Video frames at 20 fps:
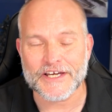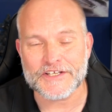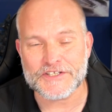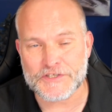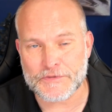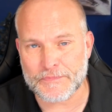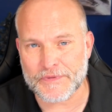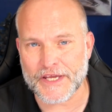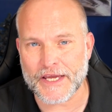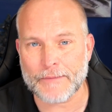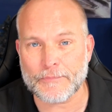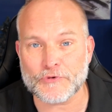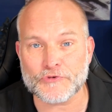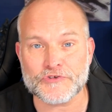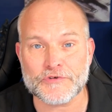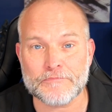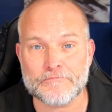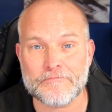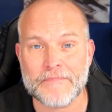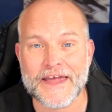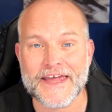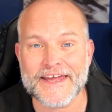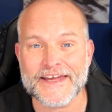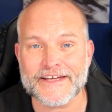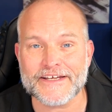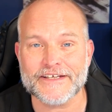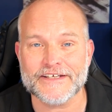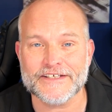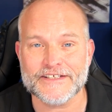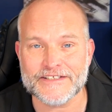to be able to
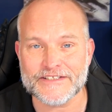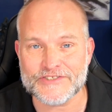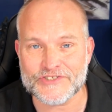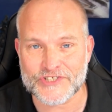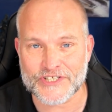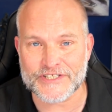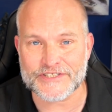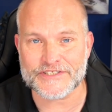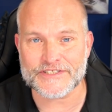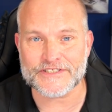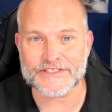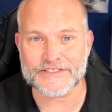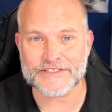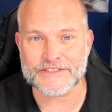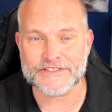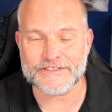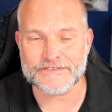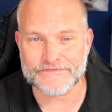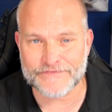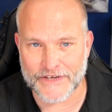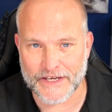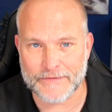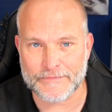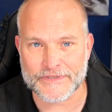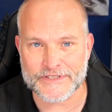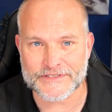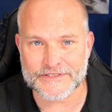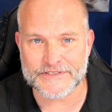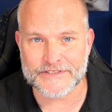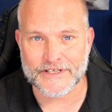make Jesus
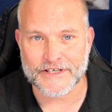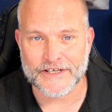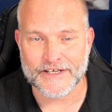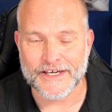famous.